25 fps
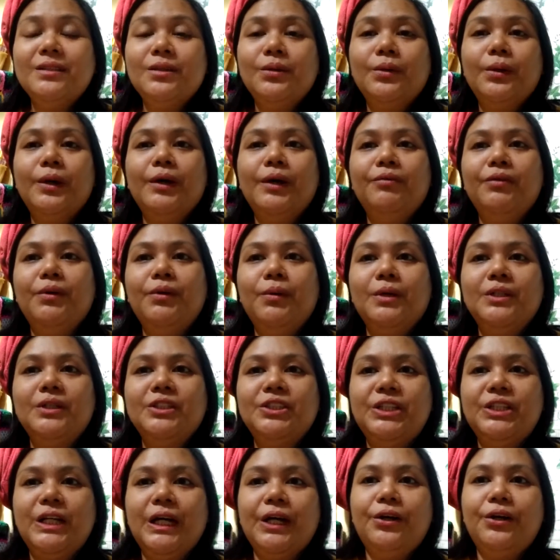So if you
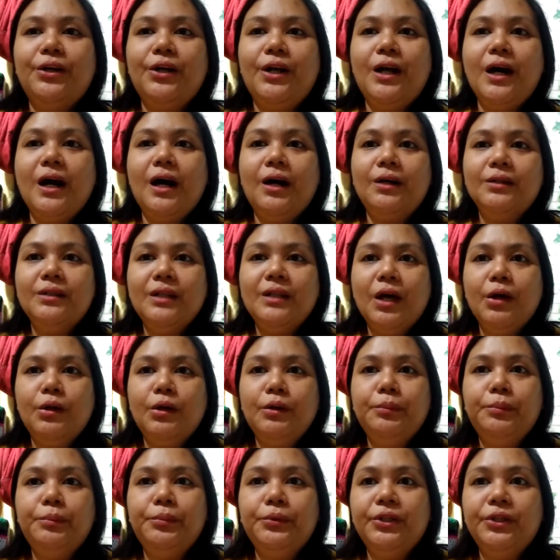want to check her out, I
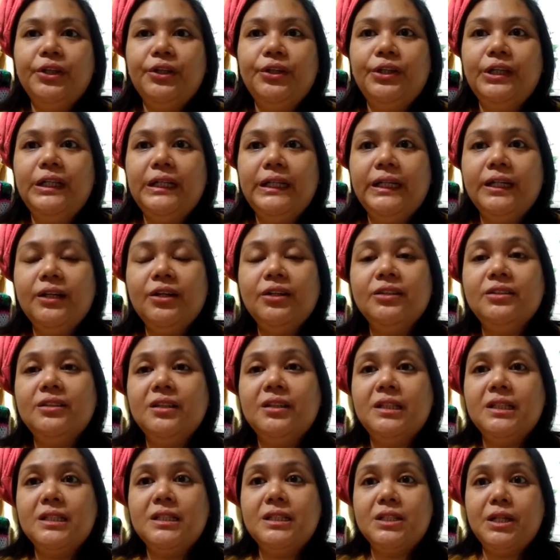will put her link on
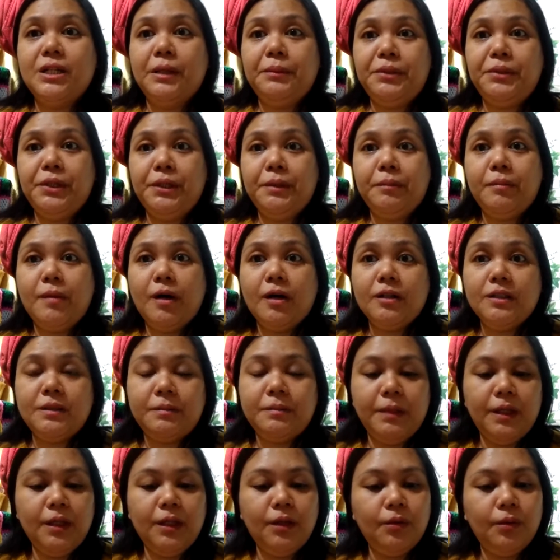the description
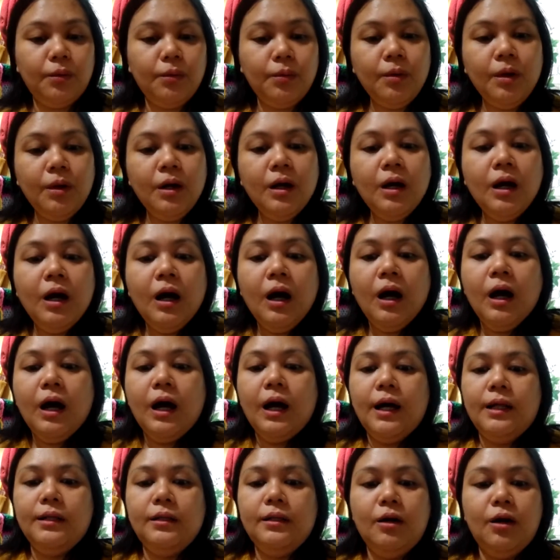box below,
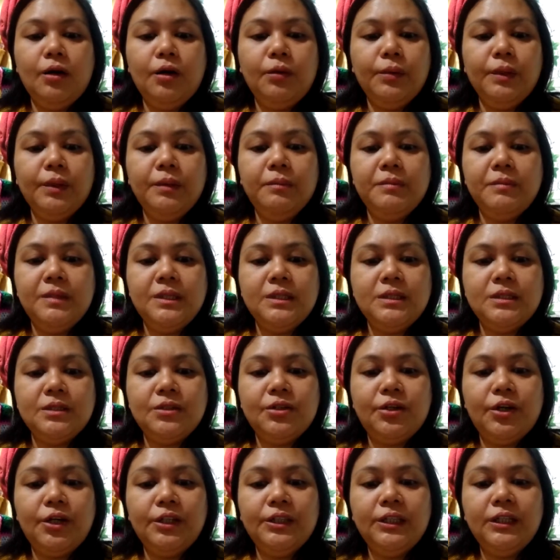along with Miss
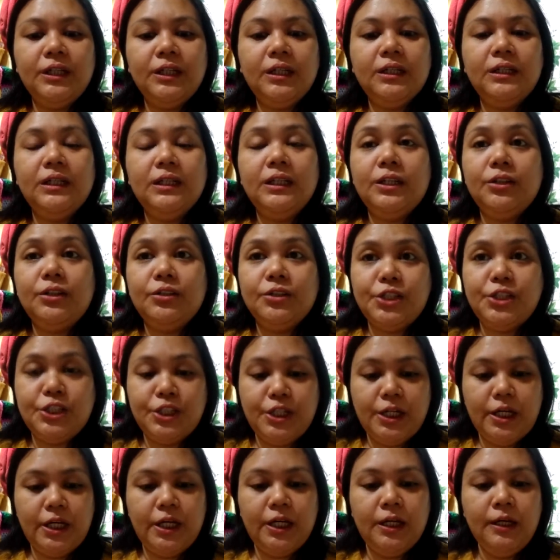Chronically
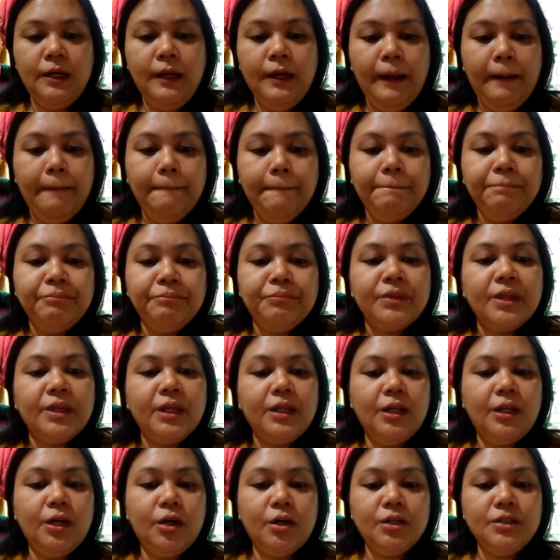Crochet.
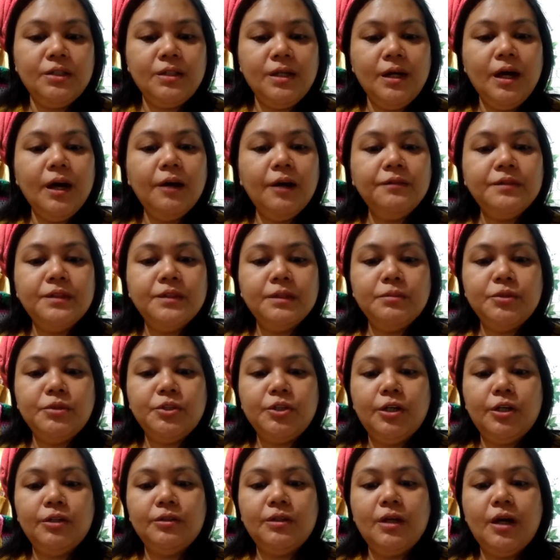And I also have some
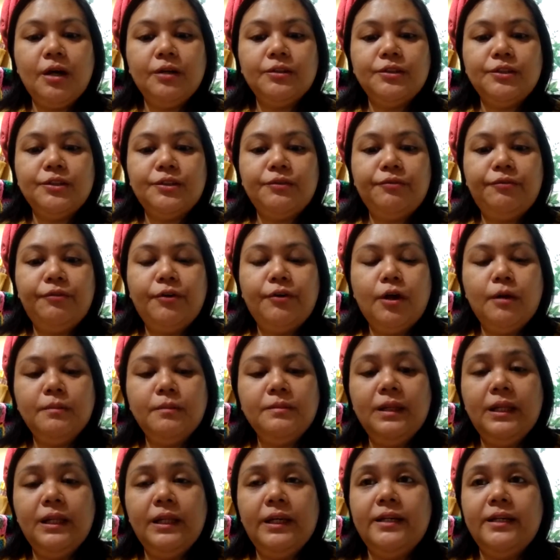shout outs
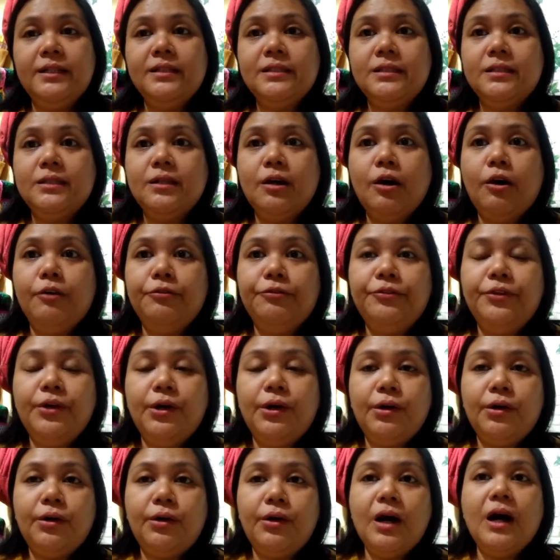from Liz of
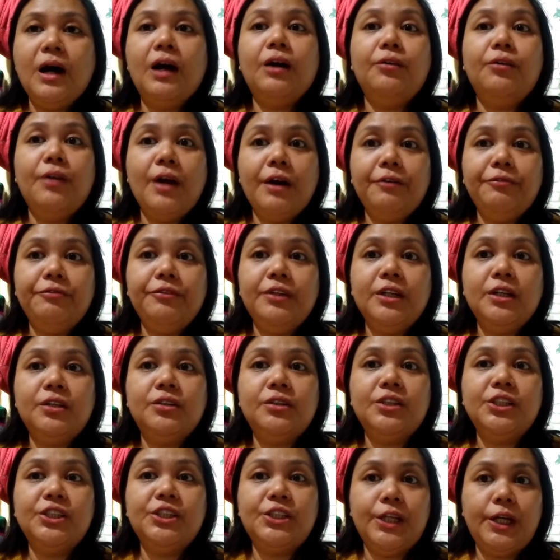the A Crafty
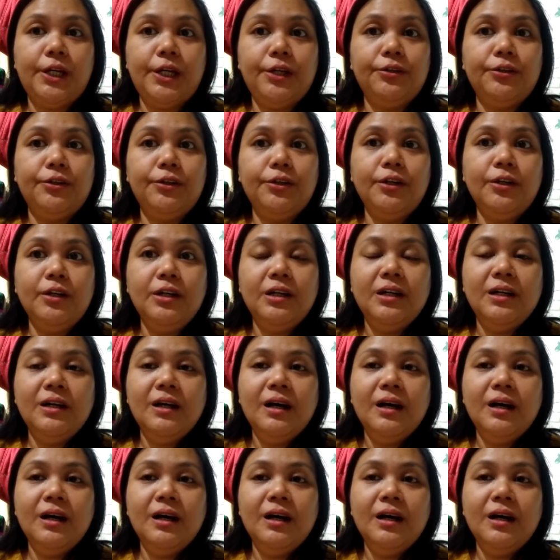Crocheter.